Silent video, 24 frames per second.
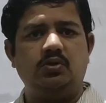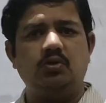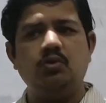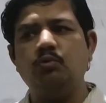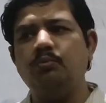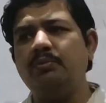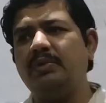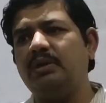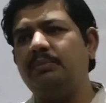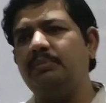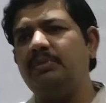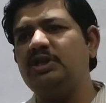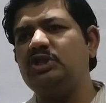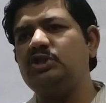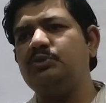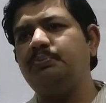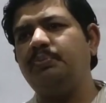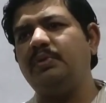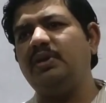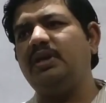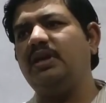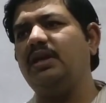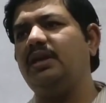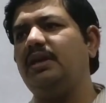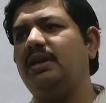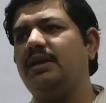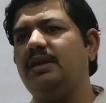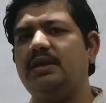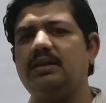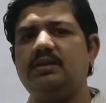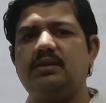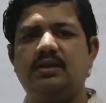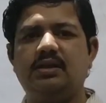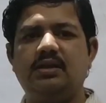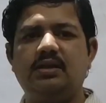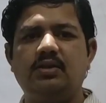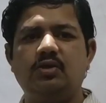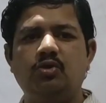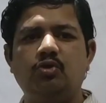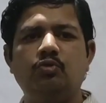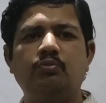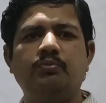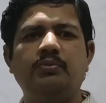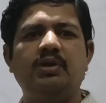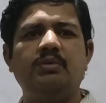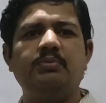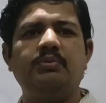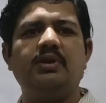You may be speaking anything,
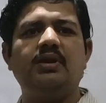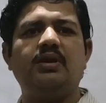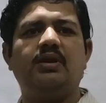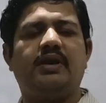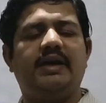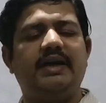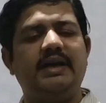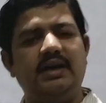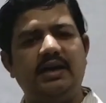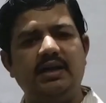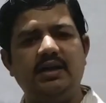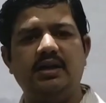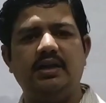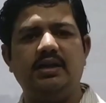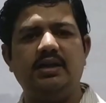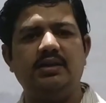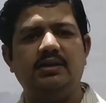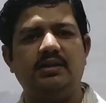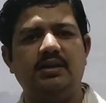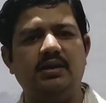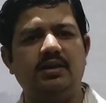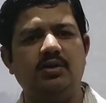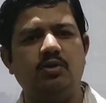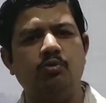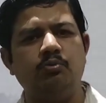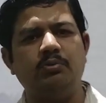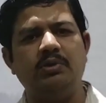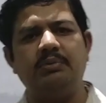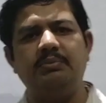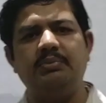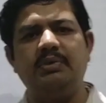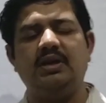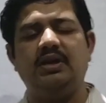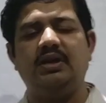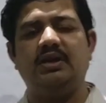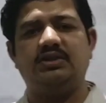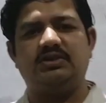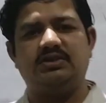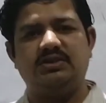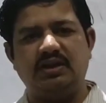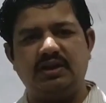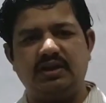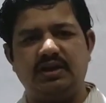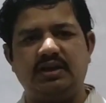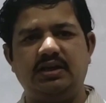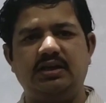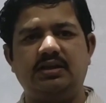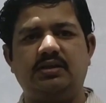you may be writing anything, you may be
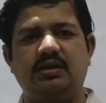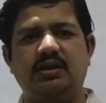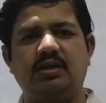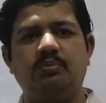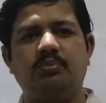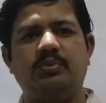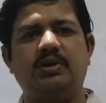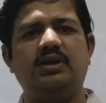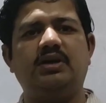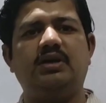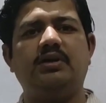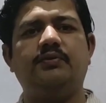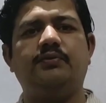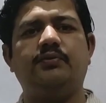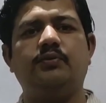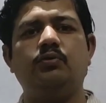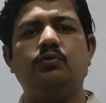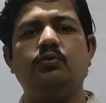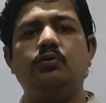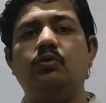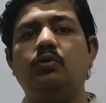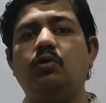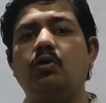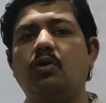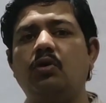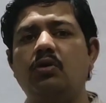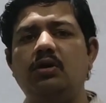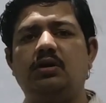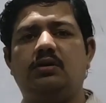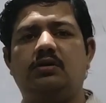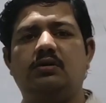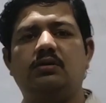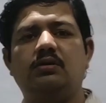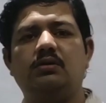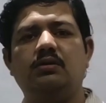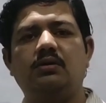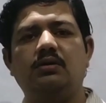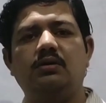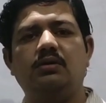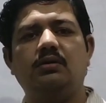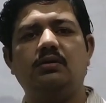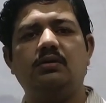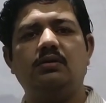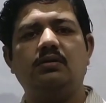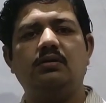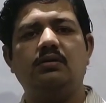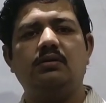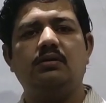listening anything, but if you don't
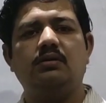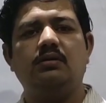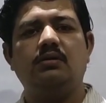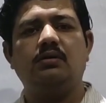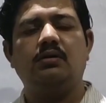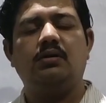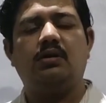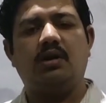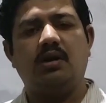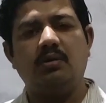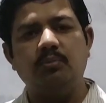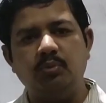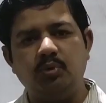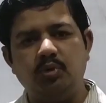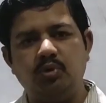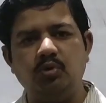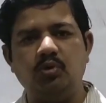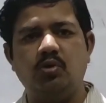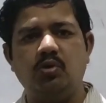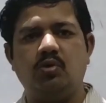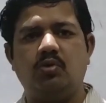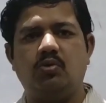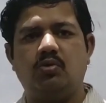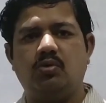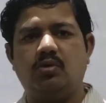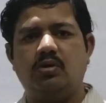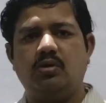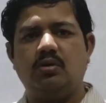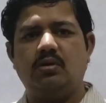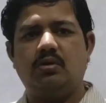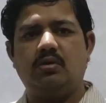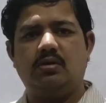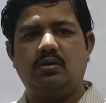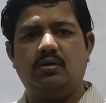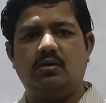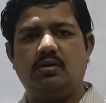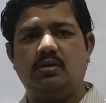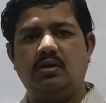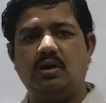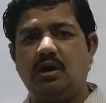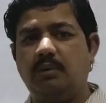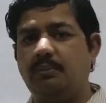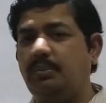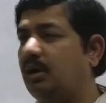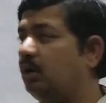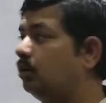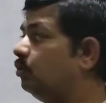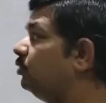come to know
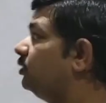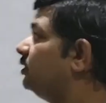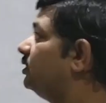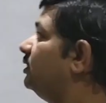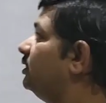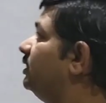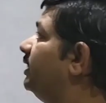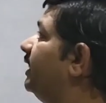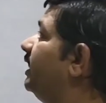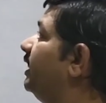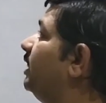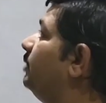about